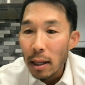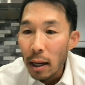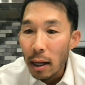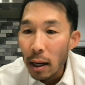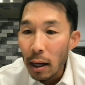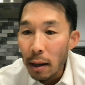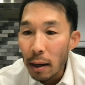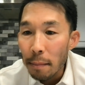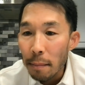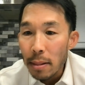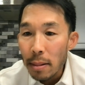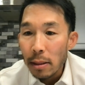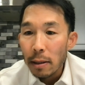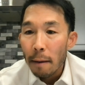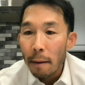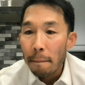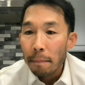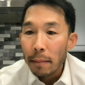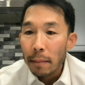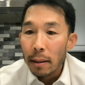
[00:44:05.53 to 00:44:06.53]
Um,
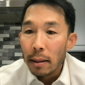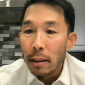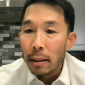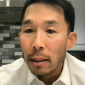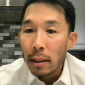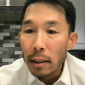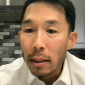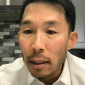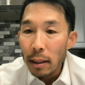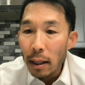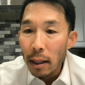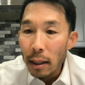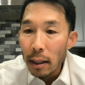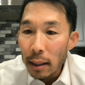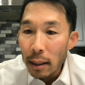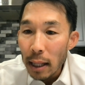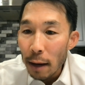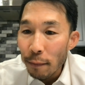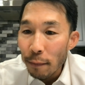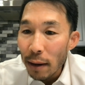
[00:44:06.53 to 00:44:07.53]

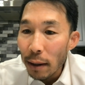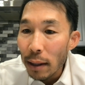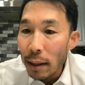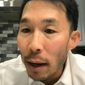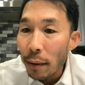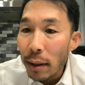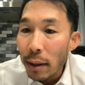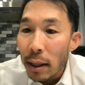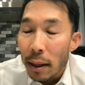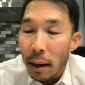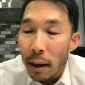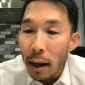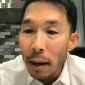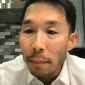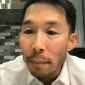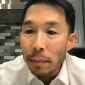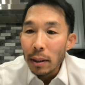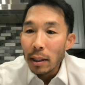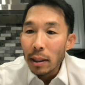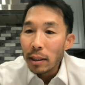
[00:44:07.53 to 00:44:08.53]
laugh out loud.
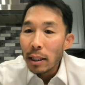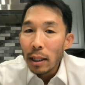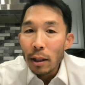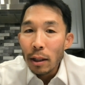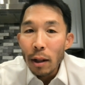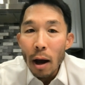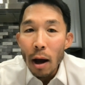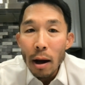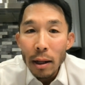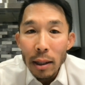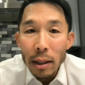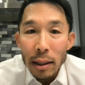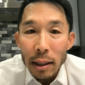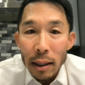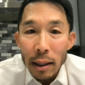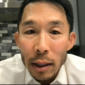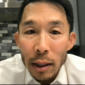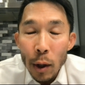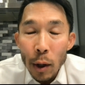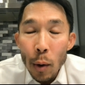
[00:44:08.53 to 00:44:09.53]
Um, law,
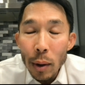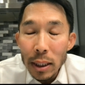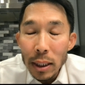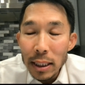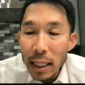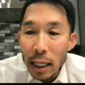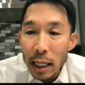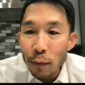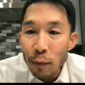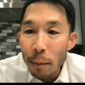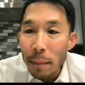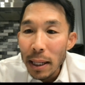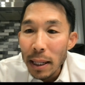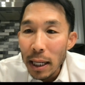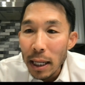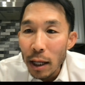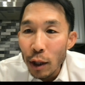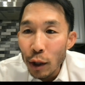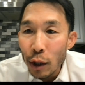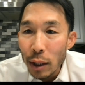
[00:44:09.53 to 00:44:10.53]
Loa stands for many
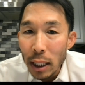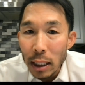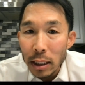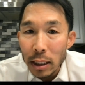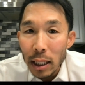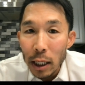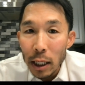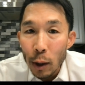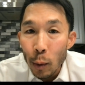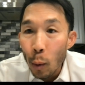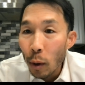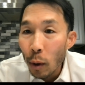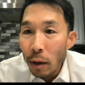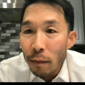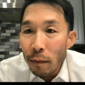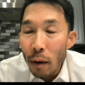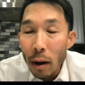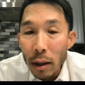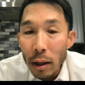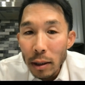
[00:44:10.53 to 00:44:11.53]
other things like Lord
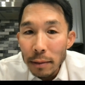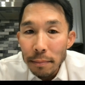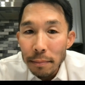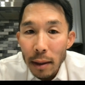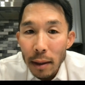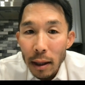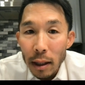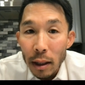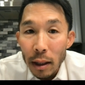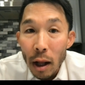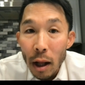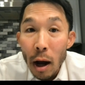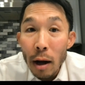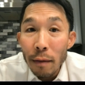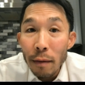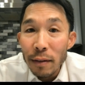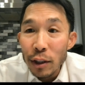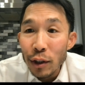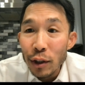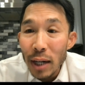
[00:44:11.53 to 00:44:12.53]
of all, law
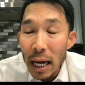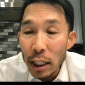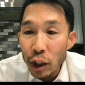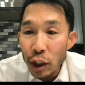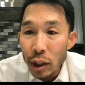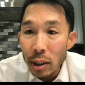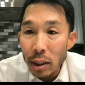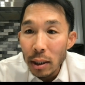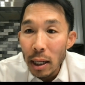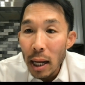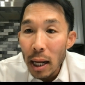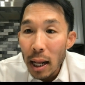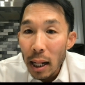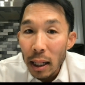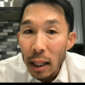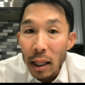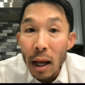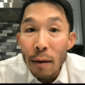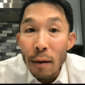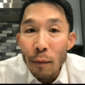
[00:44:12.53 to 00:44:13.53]
of attraction,
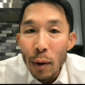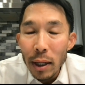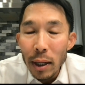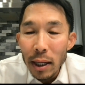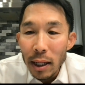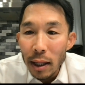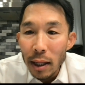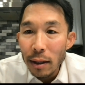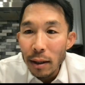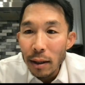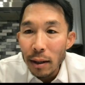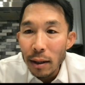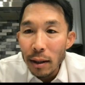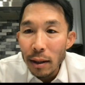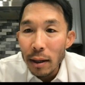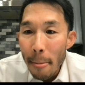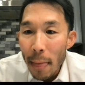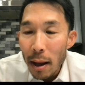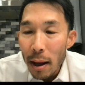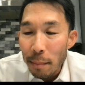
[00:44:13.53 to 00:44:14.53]
love one another.
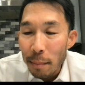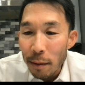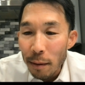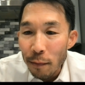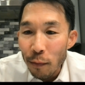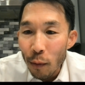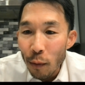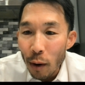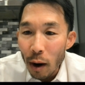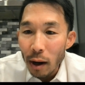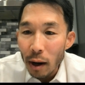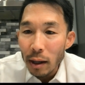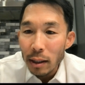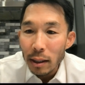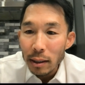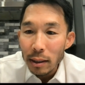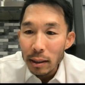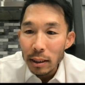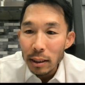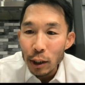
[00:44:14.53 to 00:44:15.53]
But for
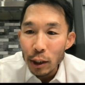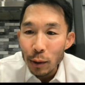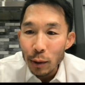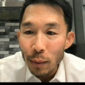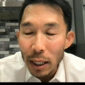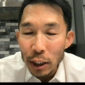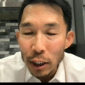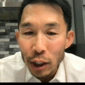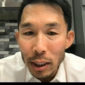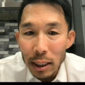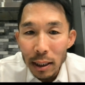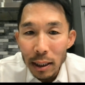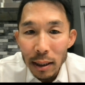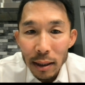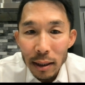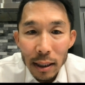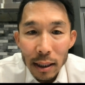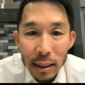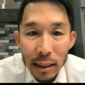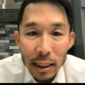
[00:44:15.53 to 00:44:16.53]
our situation,
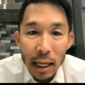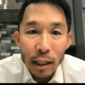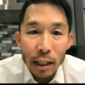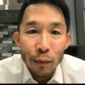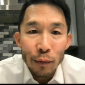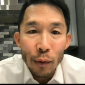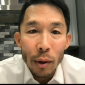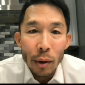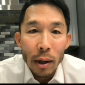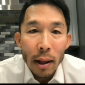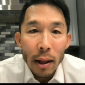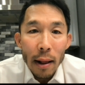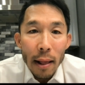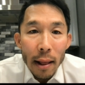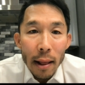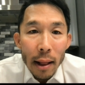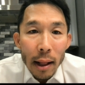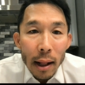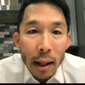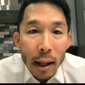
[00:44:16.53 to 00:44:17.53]
it stands for
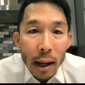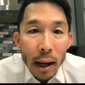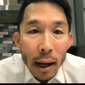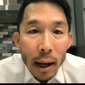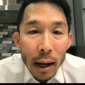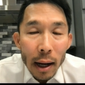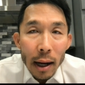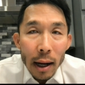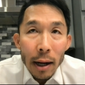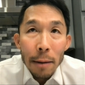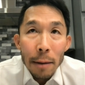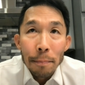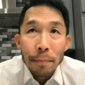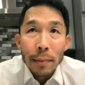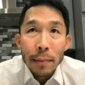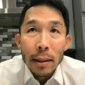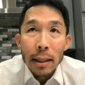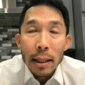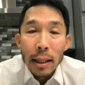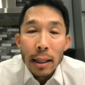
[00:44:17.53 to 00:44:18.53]
um,
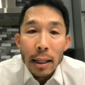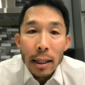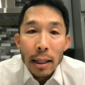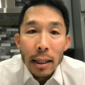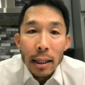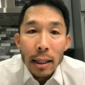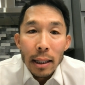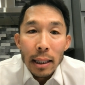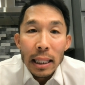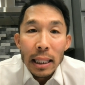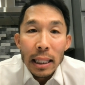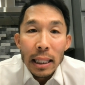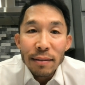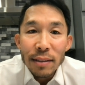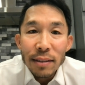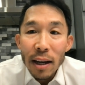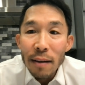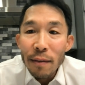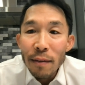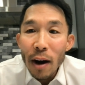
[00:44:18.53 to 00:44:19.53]

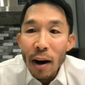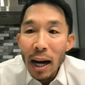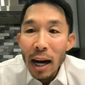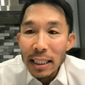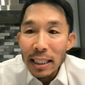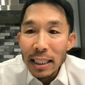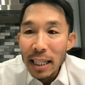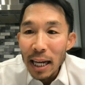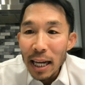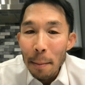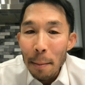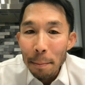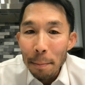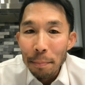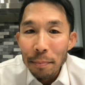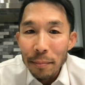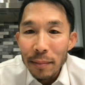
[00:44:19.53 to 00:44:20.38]
leaves of autumn.